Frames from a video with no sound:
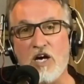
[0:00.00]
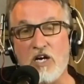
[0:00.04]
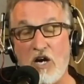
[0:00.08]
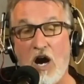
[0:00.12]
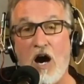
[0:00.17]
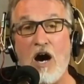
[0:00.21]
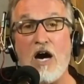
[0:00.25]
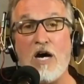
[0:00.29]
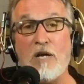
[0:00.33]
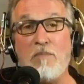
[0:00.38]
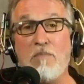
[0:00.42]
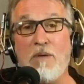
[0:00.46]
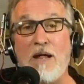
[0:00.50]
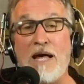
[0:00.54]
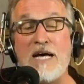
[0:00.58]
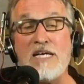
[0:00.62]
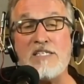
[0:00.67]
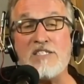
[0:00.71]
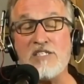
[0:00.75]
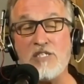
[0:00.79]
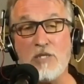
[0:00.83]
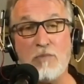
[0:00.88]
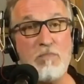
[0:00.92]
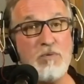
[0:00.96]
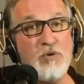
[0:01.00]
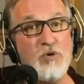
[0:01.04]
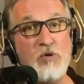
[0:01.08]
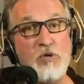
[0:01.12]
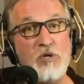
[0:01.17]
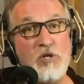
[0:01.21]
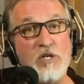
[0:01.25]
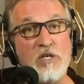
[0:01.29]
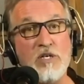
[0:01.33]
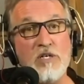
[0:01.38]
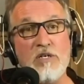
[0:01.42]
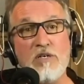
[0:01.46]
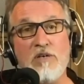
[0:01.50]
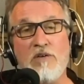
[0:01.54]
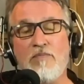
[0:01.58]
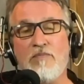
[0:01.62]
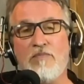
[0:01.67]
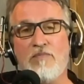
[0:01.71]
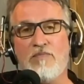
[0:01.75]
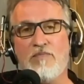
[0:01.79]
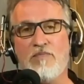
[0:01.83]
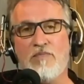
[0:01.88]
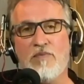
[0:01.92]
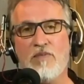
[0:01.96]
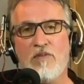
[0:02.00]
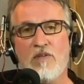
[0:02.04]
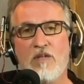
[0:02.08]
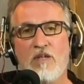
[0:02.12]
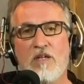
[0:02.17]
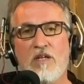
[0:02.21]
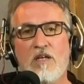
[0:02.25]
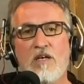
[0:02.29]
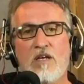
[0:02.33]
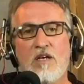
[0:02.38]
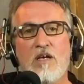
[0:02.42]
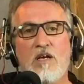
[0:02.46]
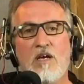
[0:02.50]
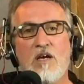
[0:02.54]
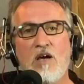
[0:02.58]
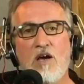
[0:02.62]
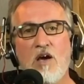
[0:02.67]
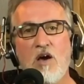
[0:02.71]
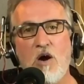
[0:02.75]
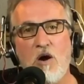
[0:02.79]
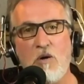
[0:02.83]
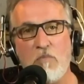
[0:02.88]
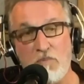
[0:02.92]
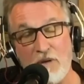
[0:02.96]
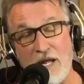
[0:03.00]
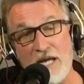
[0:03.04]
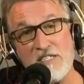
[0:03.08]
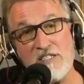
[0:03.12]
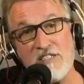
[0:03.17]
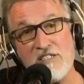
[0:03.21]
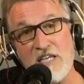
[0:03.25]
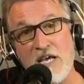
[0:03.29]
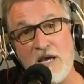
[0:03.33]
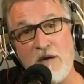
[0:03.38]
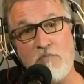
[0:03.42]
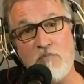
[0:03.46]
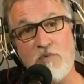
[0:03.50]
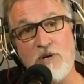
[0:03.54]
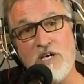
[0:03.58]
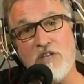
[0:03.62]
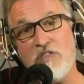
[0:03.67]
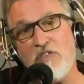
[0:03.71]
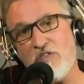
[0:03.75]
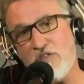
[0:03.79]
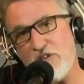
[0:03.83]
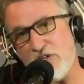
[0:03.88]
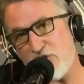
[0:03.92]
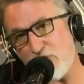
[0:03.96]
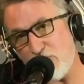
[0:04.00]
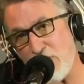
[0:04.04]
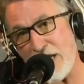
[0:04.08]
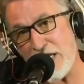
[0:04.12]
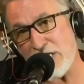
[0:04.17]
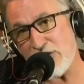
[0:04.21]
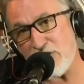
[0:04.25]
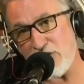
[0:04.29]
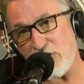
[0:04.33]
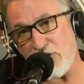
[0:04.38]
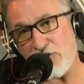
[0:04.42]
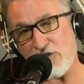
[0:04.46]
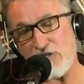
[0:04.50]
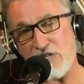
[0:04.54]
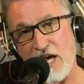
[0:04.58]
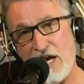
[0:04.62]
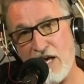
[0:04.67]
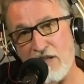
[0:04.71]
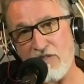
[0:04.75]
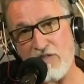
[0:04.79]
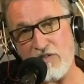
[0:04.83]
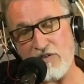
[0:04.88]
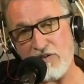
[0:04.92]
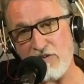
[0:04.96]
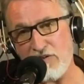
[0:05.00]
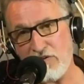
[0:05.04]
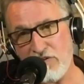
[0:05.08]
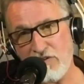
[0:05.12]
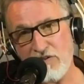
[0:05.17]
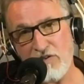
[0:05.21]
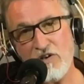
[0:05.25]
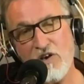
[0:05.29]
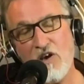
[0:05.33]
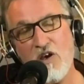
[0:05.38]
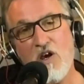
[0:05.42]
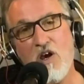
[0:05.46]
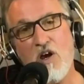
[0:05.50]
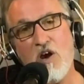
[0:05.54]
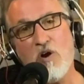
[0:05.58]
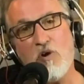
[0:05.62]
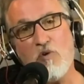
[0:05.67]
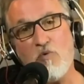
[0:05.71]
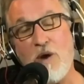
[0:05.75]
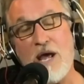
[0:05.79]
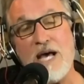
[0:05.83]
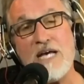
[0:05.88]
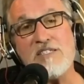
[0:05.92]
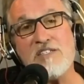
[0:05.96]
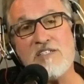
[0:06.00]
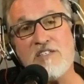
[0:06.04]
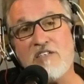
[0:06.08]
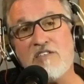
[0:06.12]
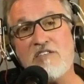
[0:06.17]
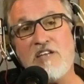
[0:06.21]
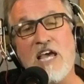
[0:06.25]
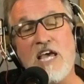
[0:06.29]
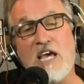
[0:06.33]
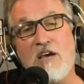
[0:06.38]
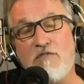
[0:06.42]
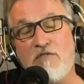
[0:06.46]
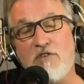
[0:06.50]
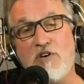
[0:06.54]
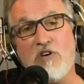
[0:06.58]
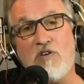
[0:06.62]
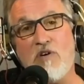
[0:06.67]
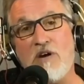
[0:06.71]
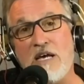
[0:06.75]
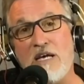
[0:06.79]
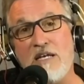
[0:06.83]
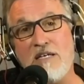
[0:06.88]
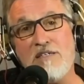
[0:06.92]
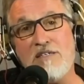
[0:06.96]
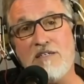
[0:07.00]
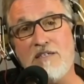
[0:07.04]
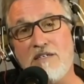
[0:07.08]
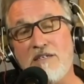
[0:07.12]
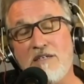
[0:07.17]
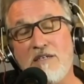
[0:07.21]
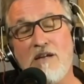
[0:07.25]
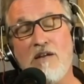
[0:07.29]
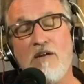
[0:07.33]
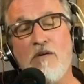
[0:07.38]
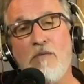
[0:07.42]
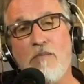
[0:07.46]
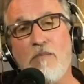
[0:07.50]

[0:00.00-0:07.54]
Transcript: God bless the poor. Bless them with the treasures that the rest take for granted.